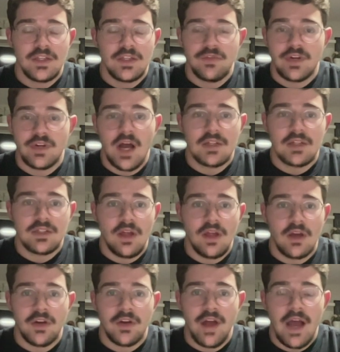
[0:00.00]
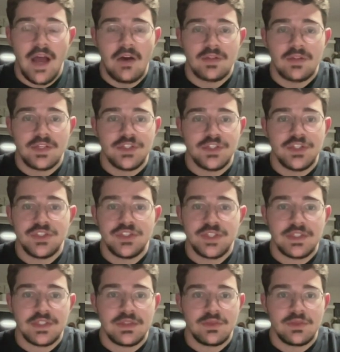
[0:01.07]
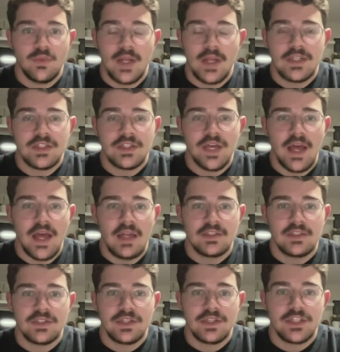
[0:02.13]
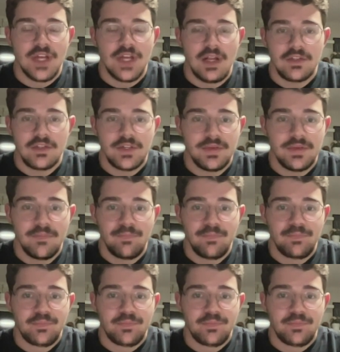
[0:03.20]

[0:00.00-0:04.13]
she forgot to lock her house and she just went into the shelter.